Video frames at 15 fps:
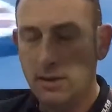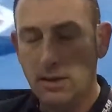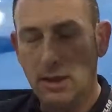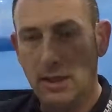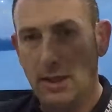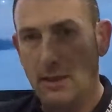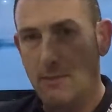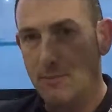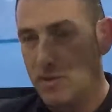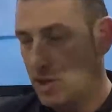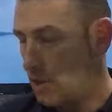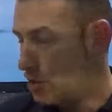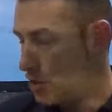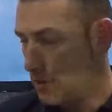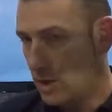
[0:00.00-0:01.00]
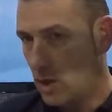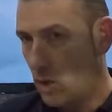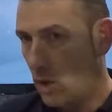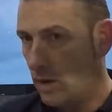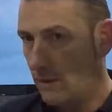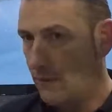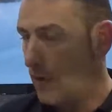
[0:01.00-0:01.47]
Um, so during
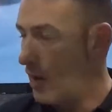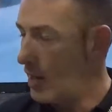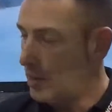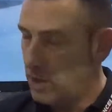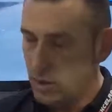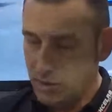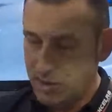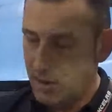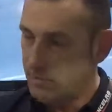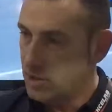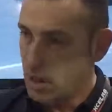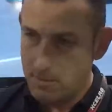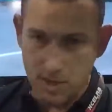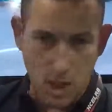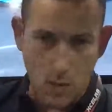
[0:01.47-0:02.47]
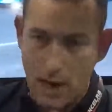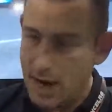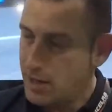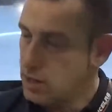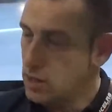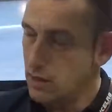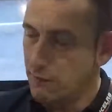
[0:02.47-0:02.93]
qualifying, you'll sometimes go
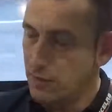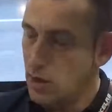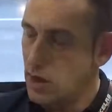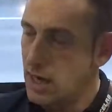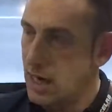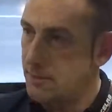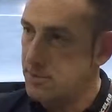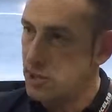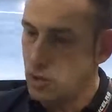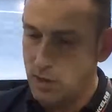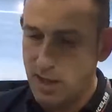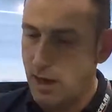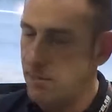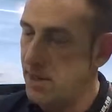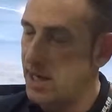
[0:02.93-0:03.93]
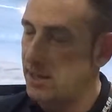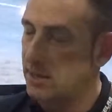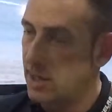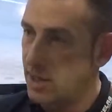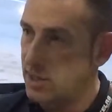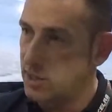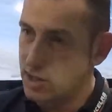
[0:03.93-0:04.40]
out, do a few laps, you'll come in,
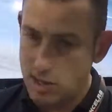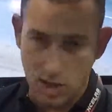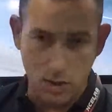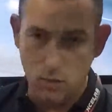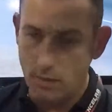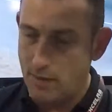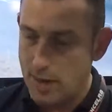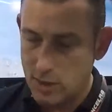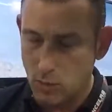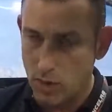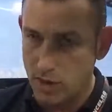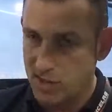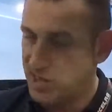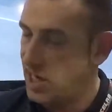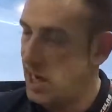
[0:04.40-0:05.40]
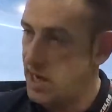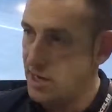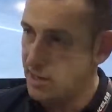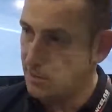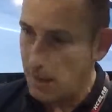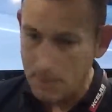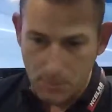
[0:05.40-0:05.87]
and that's what you're seeing
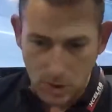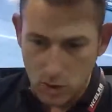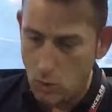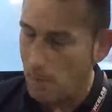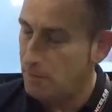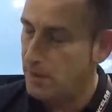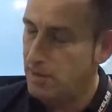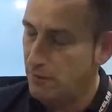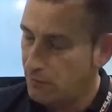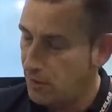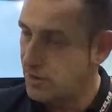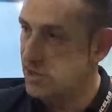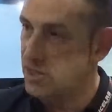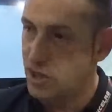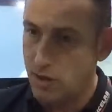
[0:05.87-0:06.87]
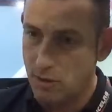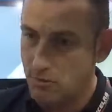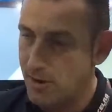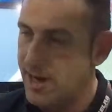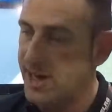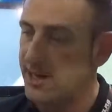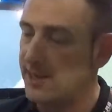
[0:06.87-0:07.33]
is people swapping the fronts to the
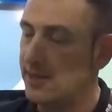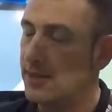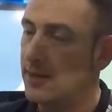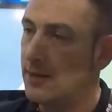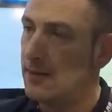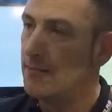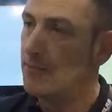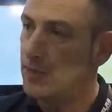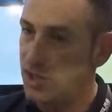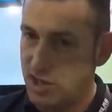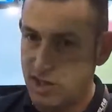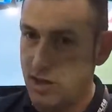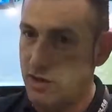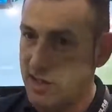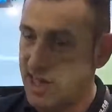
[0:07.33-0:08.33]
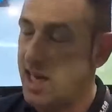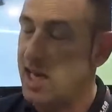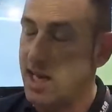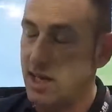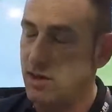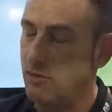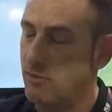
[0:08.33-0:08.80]
rears, just so there's
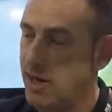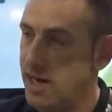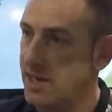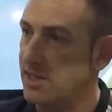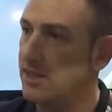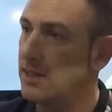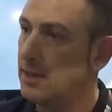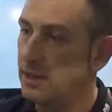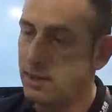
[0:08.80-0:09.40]
heat in the rears.